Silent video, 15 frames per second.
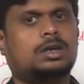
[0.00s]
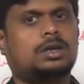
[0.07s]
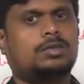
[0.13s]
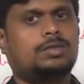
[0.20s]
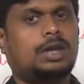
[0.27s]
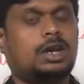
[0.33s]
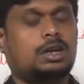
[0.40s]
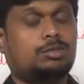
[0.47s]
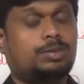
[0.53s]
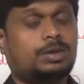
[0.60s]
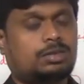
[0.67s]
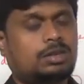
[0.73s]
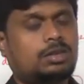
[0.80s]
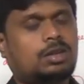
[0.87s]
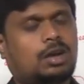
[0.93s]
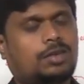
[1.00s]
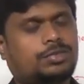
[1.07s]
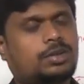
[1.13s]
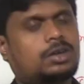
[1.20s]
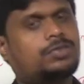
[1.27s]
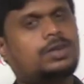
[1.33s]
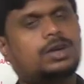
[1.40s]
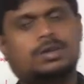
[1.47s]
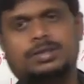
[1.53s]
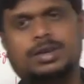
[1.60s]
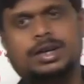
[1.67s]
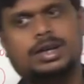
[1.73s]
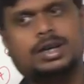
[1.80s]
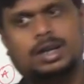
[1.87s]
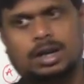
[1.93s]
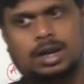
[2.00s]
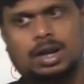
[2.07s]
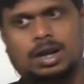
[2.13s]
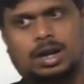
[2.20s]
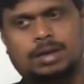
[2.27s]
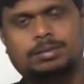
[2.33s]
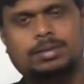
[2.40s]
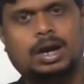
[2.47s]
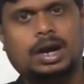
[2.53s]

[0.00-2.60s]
We are expressing the offset for every datagram,